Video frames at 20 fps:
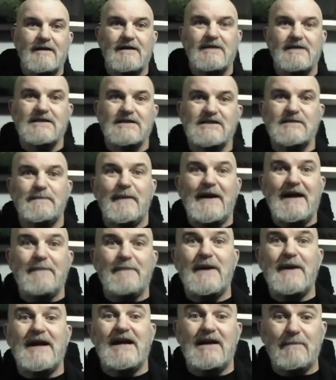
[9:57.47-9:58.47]
Spare
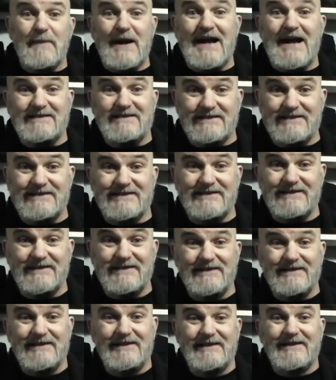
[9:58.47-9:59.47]
pair of pants.
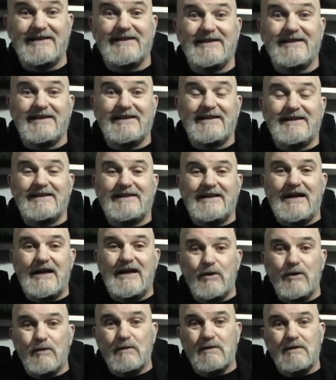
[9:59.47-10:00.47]
Now,
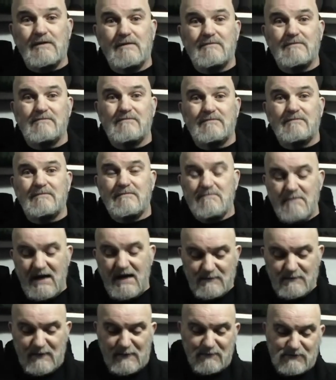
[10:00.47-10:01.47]
many
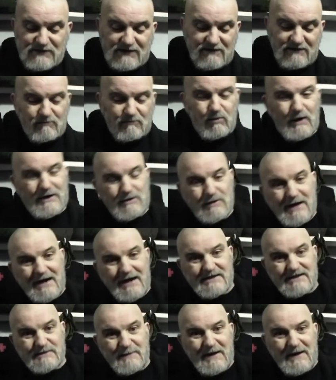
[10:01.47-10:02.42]
people say, oh, why are you carrying spare